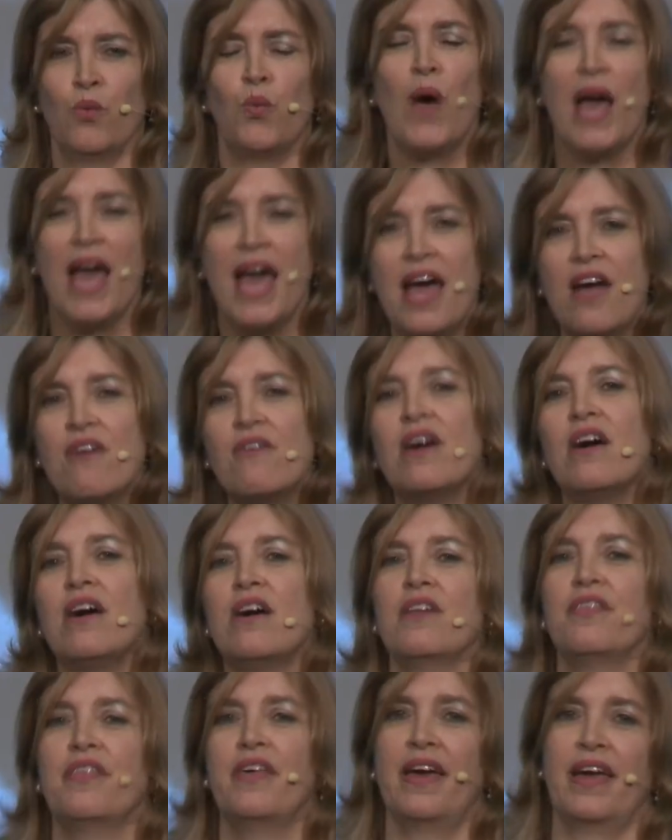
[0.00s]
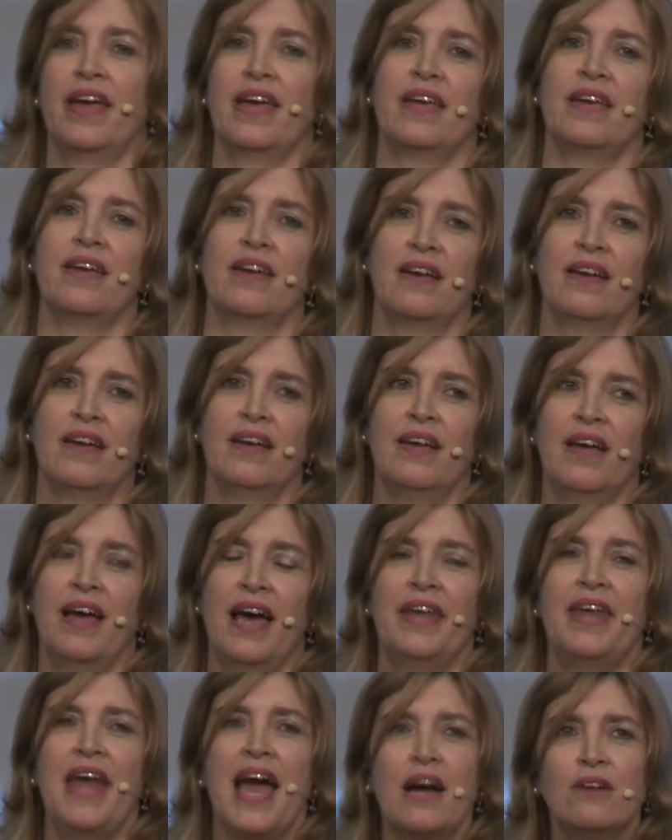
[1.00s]
Where are they?
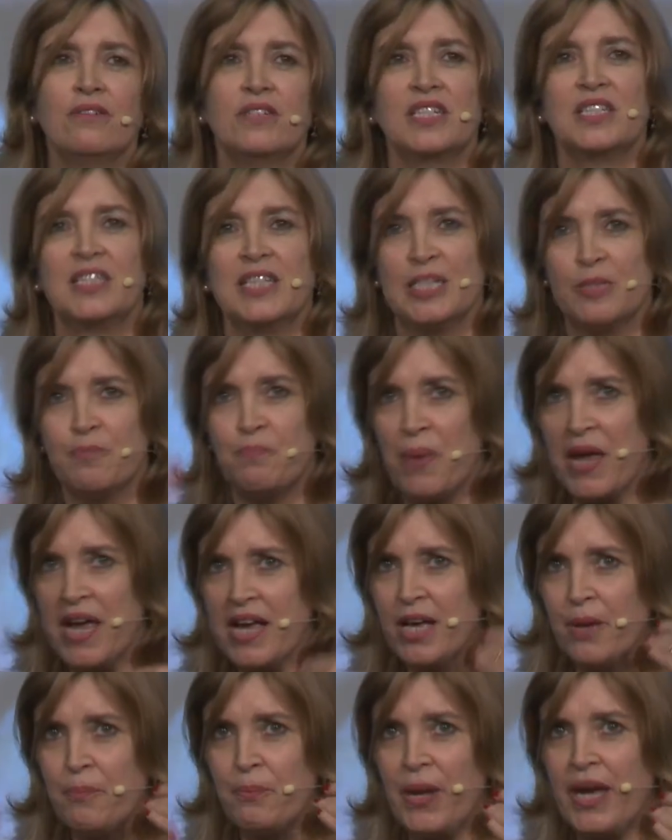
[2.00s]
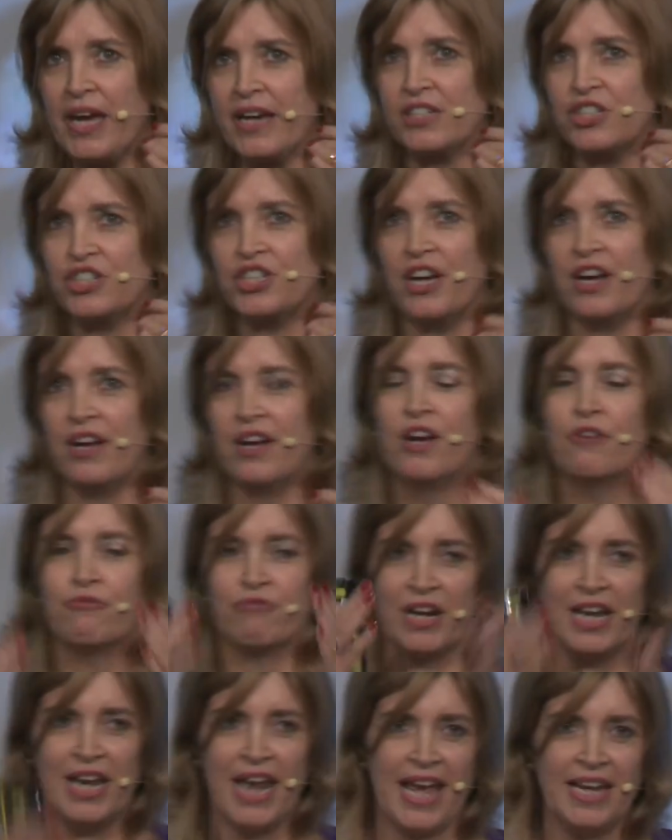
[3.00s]
And how does this bigger picture
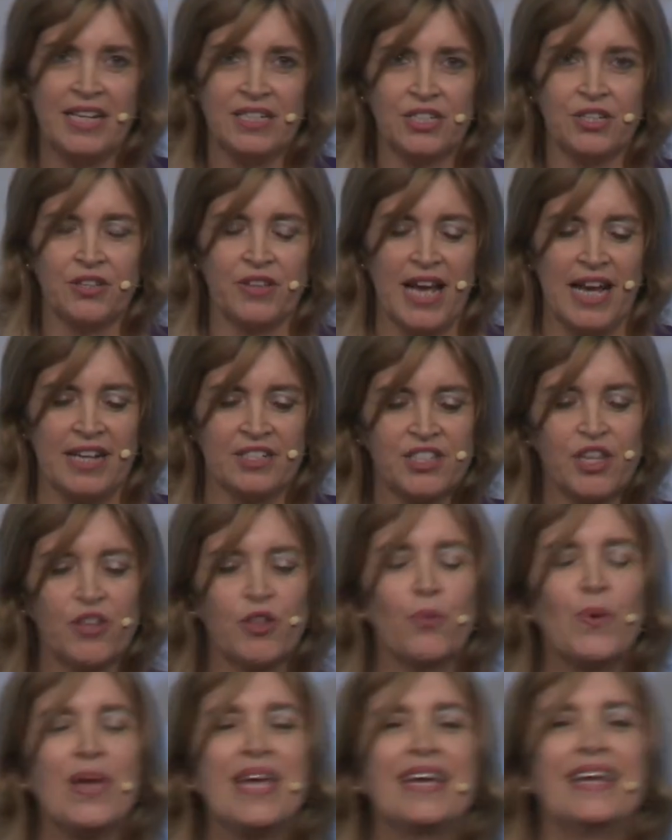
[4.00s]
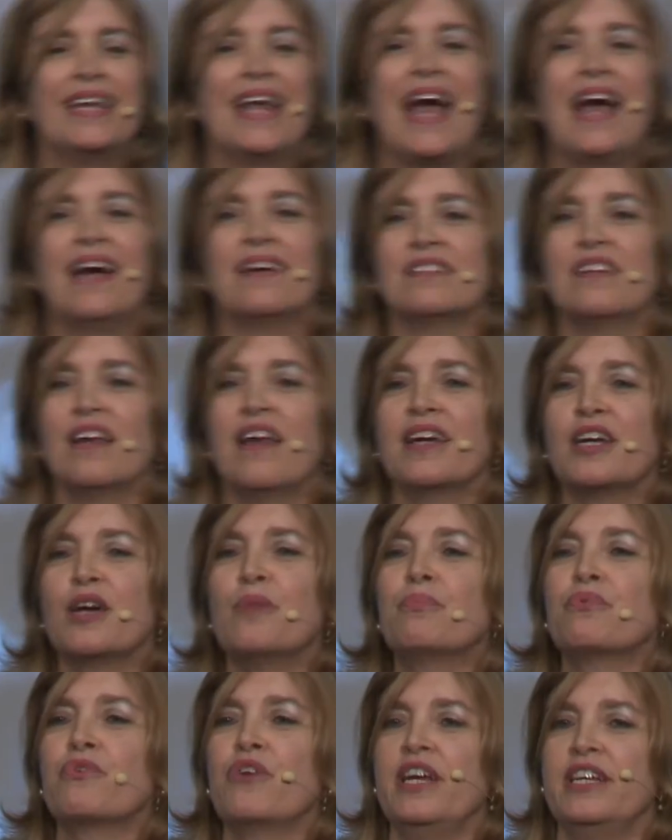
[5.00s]
relate to that so that we can act like
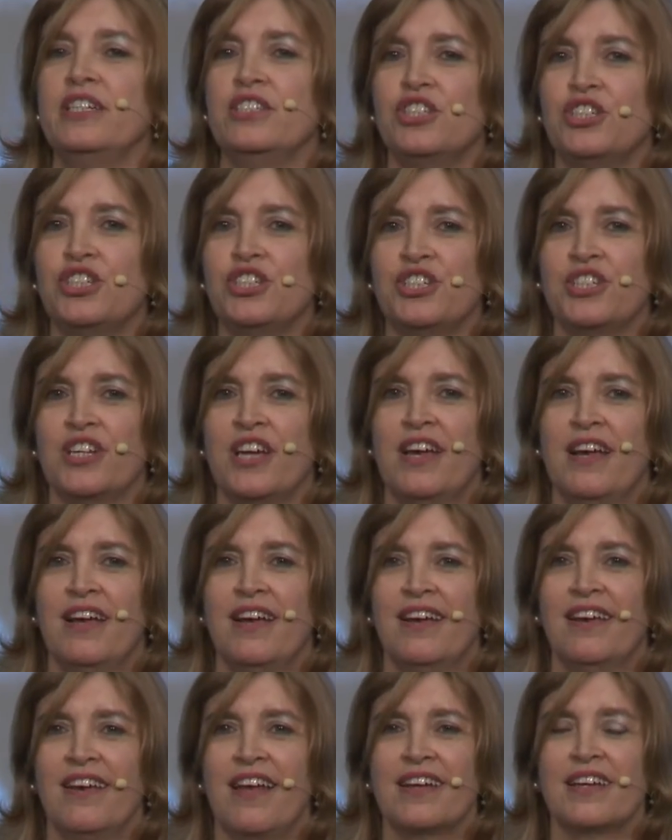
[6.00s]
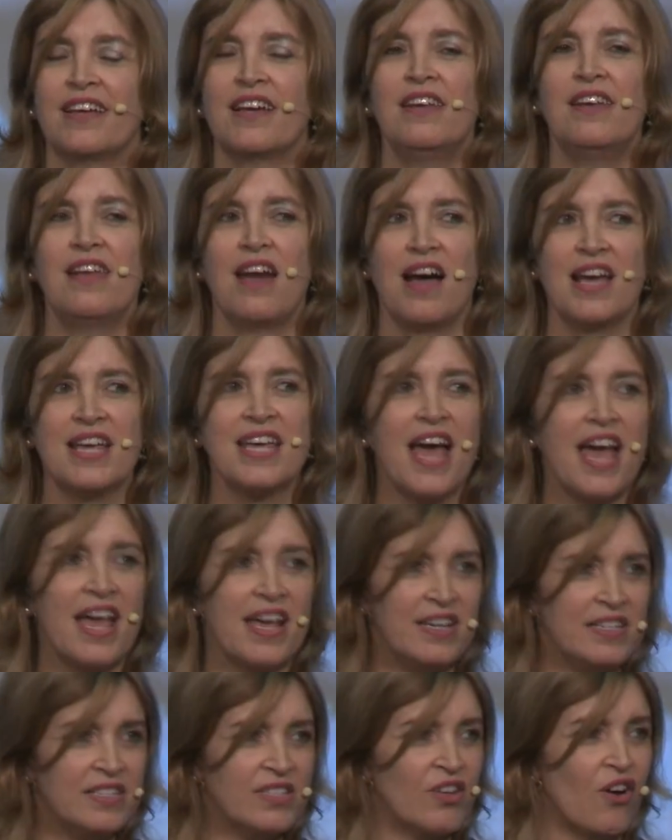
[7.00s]
a bridge, like a
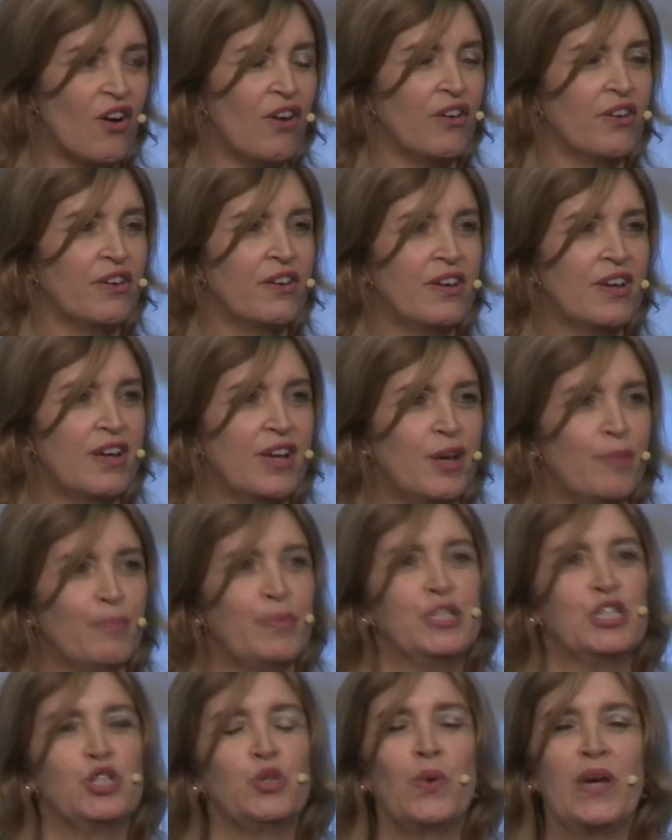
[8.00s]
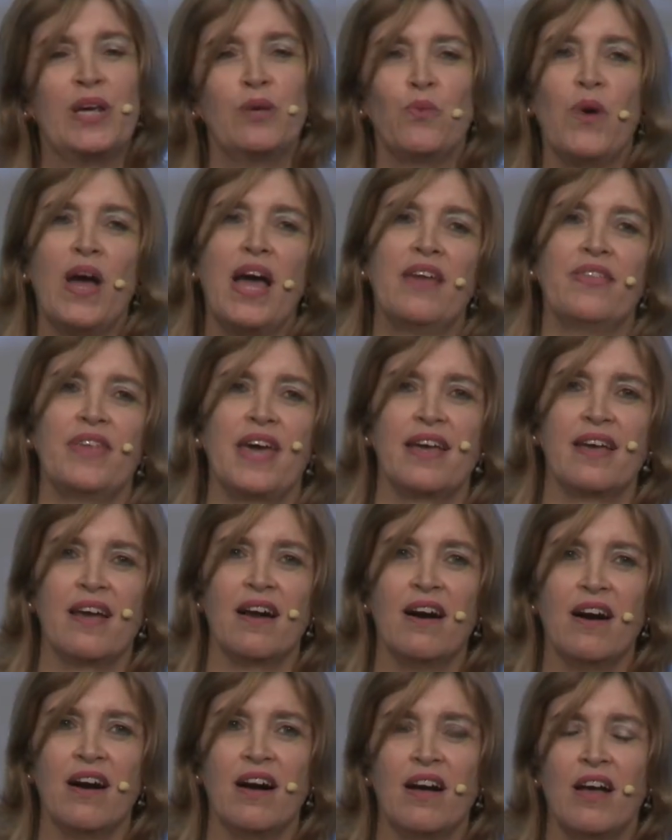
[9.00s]
liaison between where they
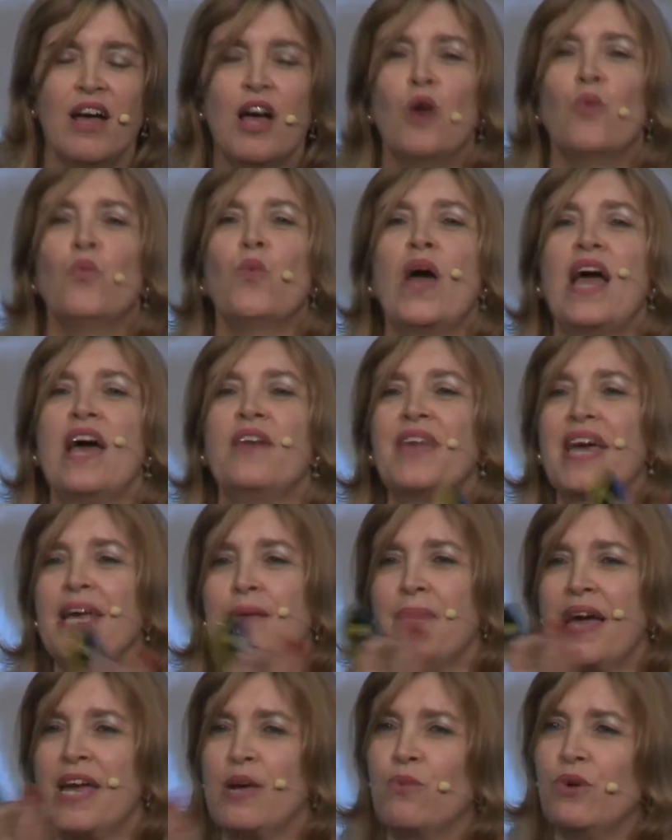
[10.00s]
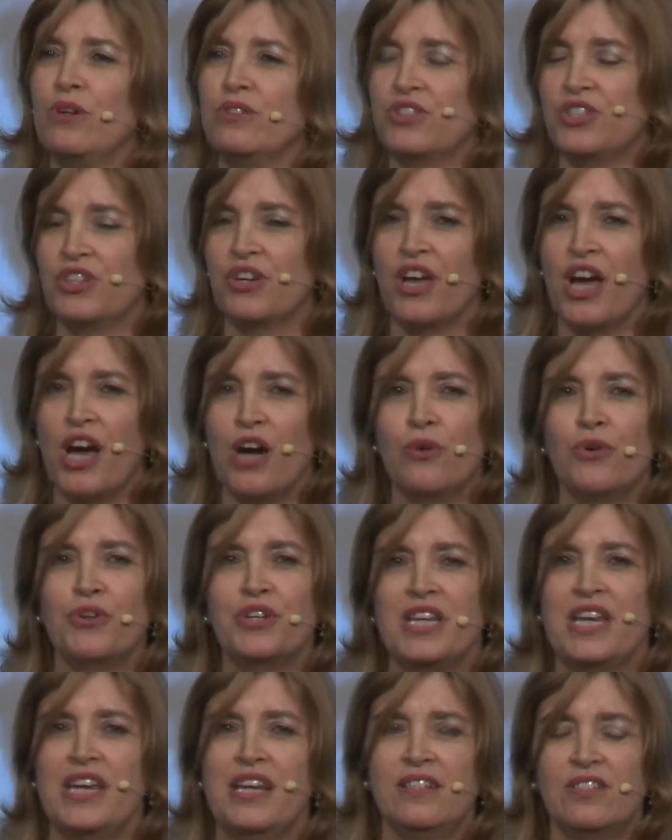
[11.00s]
are and where they may want to go
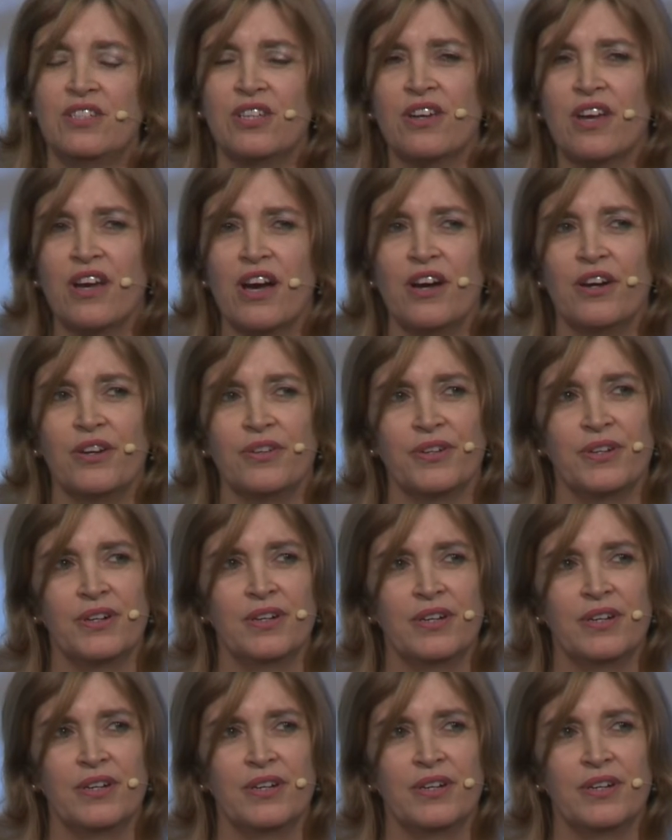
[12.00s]
or need to go?